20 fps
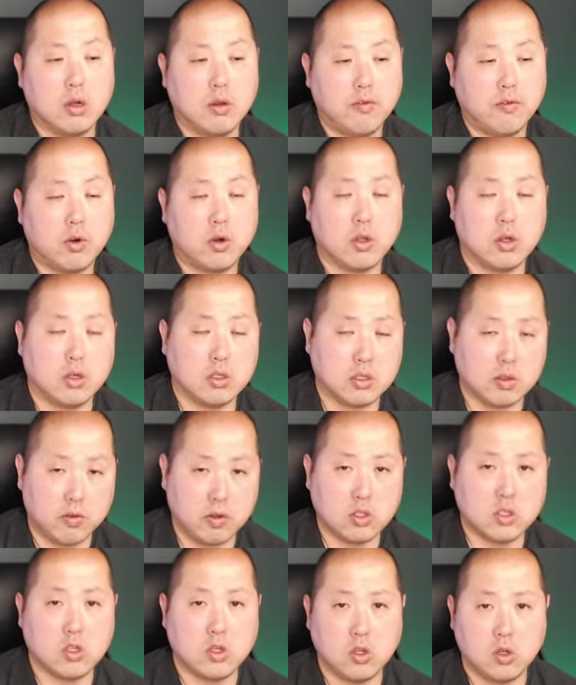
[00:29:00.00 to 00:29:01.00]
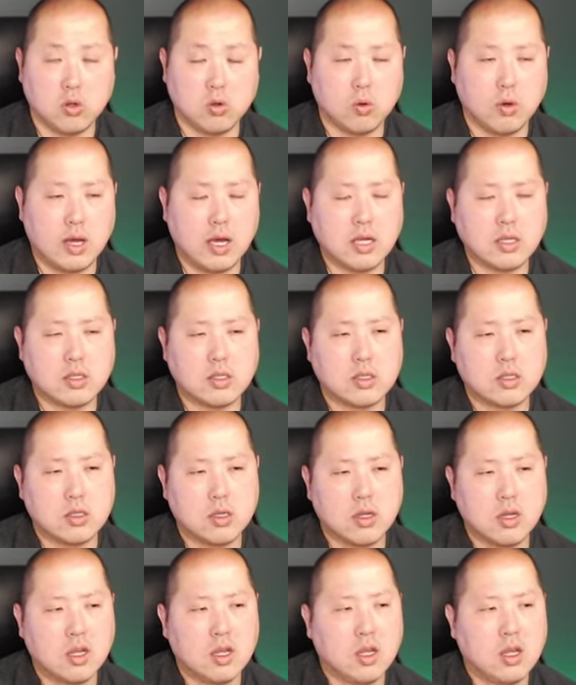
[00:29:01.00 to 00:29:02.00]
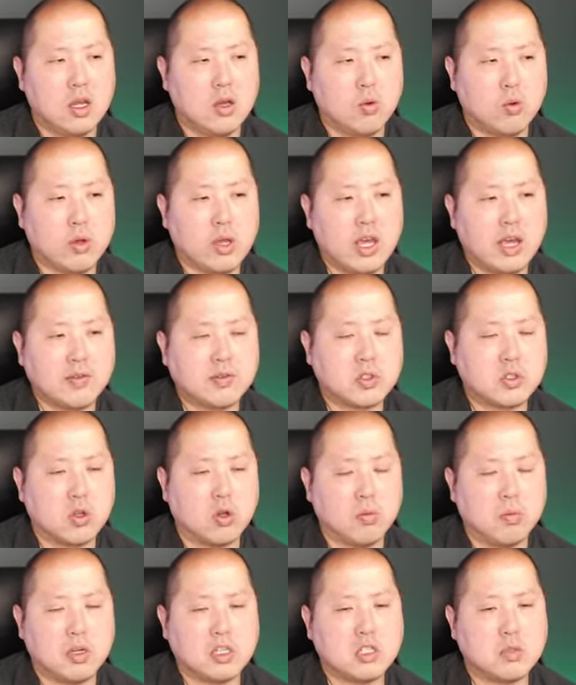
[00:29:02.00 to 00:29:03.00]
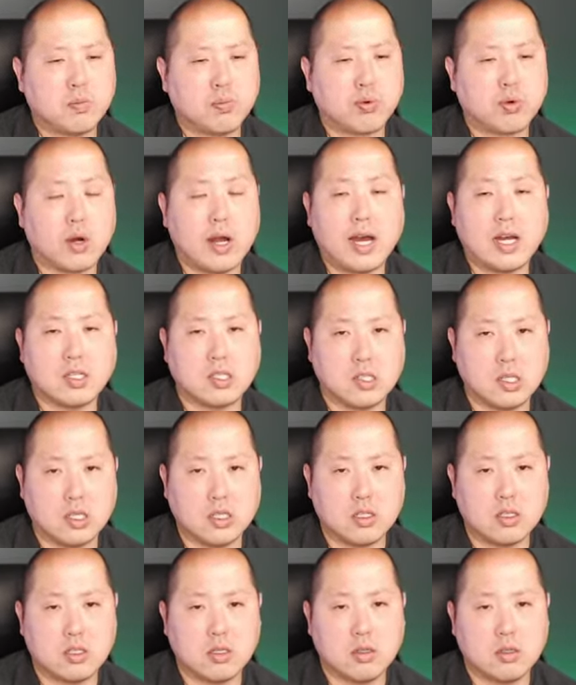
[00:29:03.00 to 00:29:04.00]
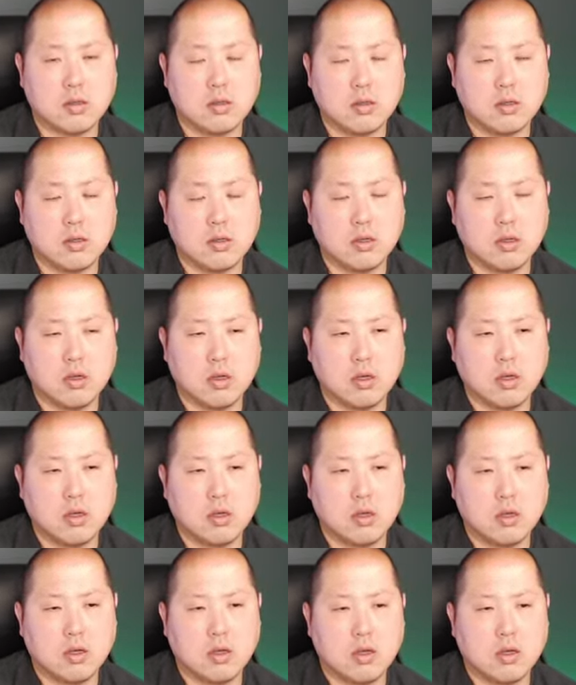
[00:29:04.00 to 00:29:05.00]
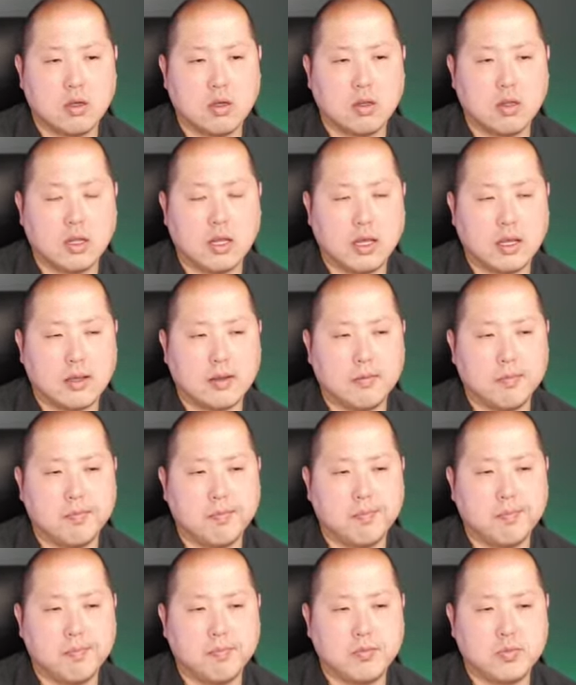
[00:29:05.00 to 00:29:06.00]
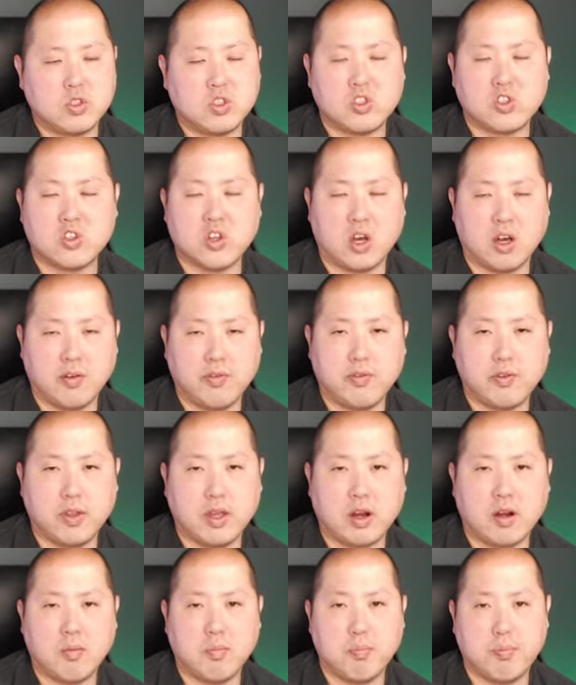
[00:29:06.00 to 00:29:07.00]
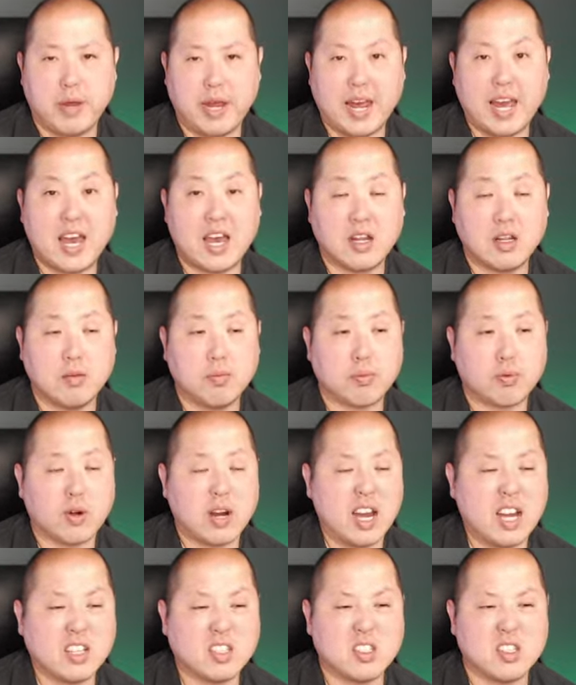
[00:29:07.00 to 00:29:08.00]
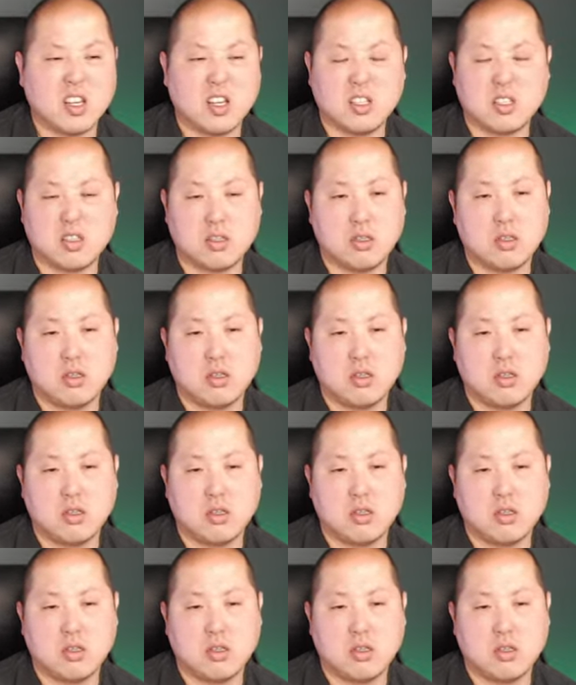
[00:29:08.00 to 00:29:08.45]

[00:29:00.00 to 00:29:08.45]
for those of us in the U.S., we have so much processed, like, stuff that are bad, processed,